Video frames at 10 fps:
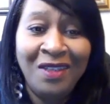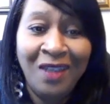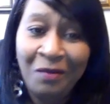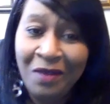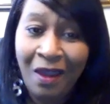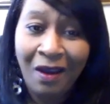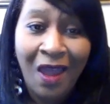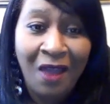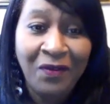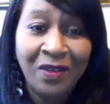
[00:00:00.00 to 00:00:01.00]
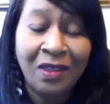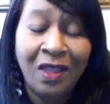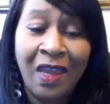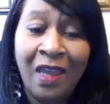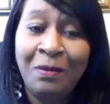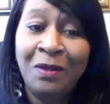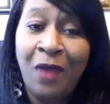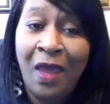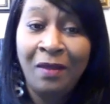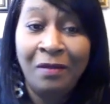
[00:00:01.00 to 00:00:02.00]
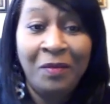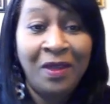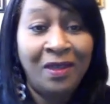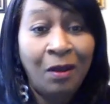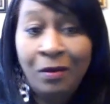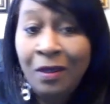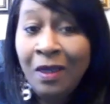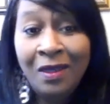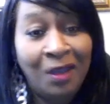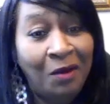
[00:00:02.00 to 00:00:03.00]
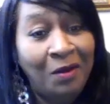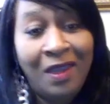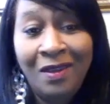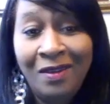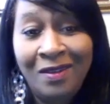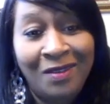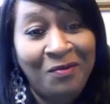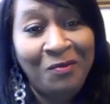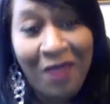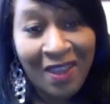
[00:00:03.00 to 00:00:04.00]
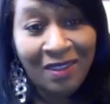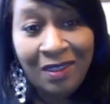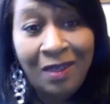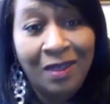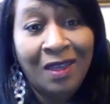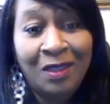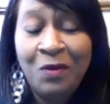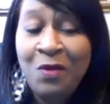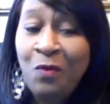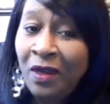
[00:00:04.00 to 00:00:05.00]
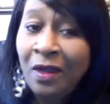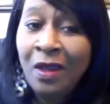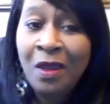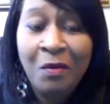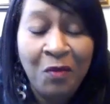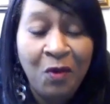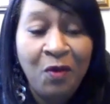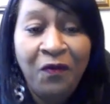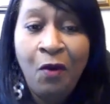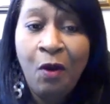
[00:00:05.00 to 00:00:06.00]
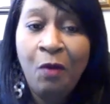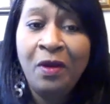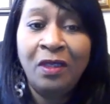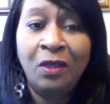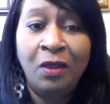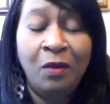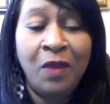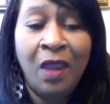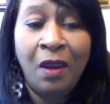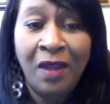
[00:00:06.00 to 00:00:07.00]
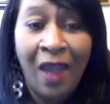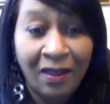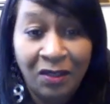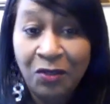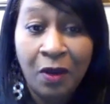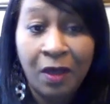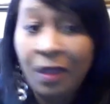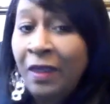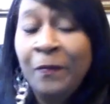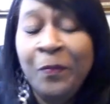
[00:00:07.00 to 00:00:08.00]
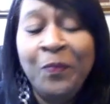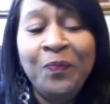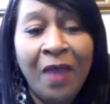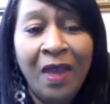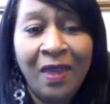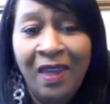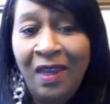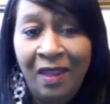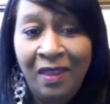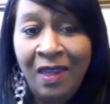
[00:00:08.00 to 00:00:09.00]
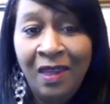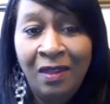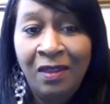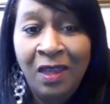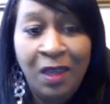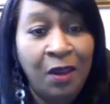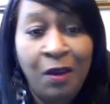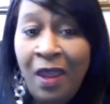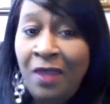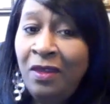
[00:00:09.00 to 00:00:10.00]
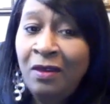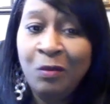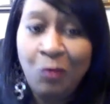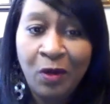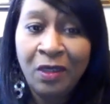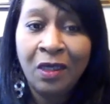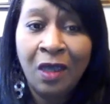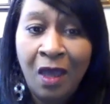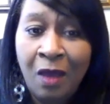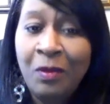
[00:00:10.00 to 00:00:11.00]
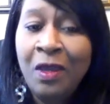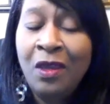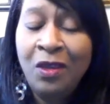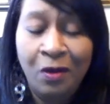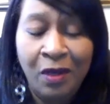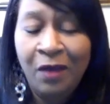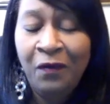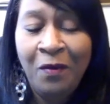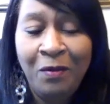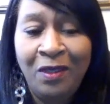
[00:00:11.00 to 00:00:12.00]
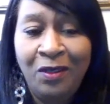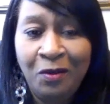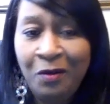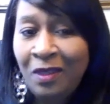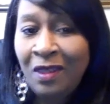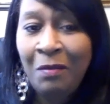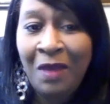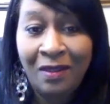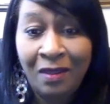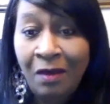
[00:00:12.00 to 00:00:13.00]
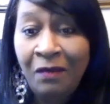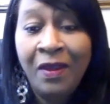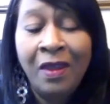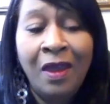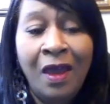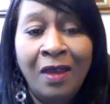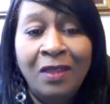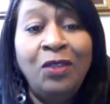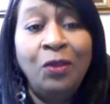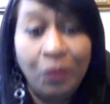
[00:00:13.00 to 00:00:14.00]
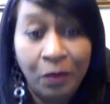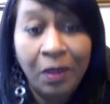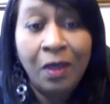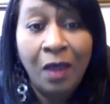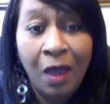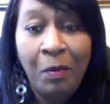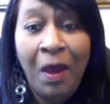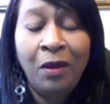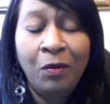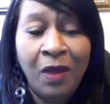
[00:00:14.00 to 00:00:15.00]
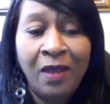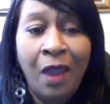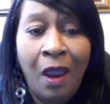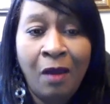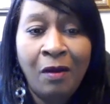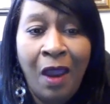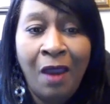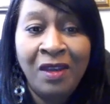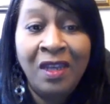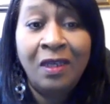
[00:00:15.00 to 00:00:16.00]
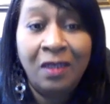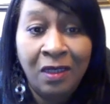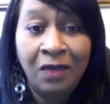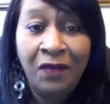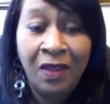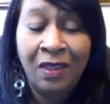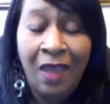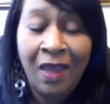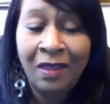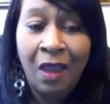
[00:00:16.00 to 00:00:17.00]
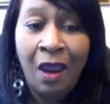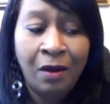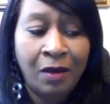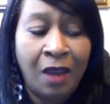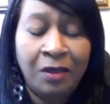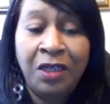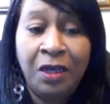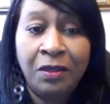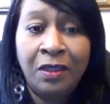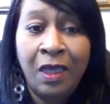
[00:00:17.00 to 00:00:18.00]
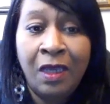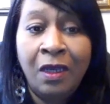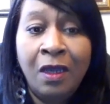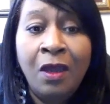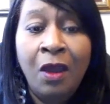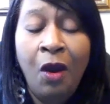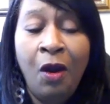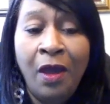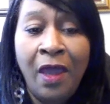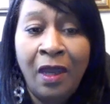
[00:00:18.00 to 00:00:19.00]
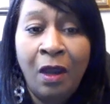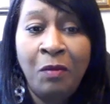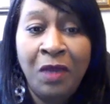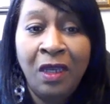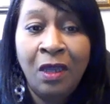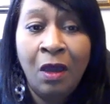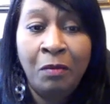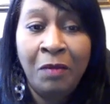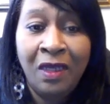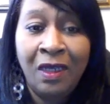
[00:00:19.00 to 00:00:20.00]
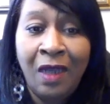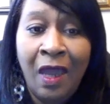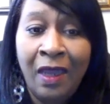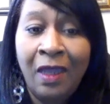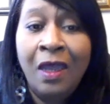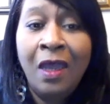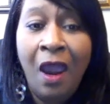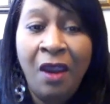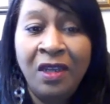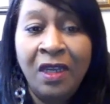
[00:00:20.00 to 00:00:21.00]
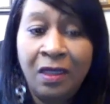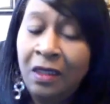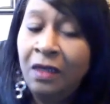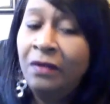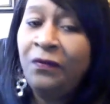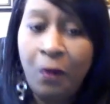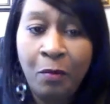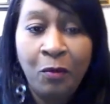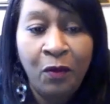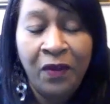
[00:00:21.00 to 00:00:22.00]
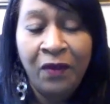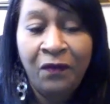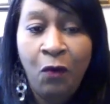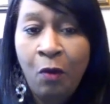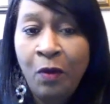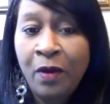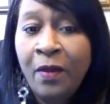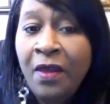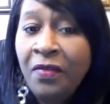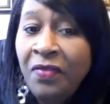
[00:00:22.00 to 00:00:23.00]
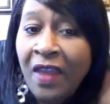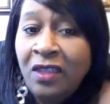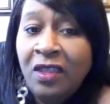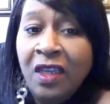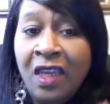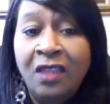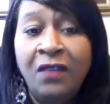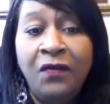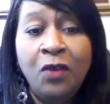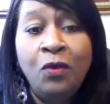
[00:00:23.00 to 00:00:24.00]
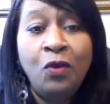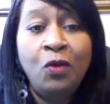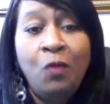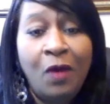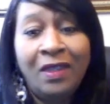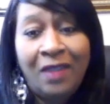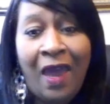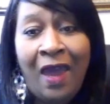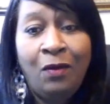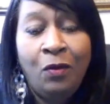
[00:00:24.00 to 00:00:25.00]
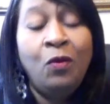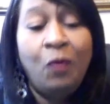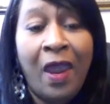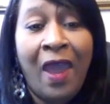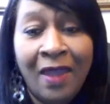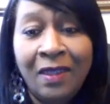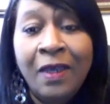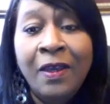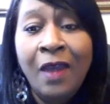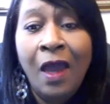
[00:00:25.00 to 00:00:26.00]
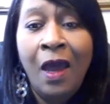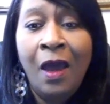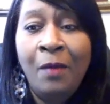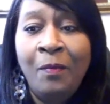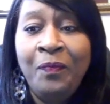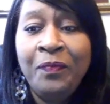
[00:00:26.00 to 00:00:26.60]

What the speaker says: done with our conference claims, but don't get rested, because we want to move forward so that we are not struggling again at the end of the year, and there's more to come. You'll hear from the stewards and myself soon about what our initiative is, as our chair said at our meeting on Monday night, our initiatives for moving forward. Thanks to each of you who were at our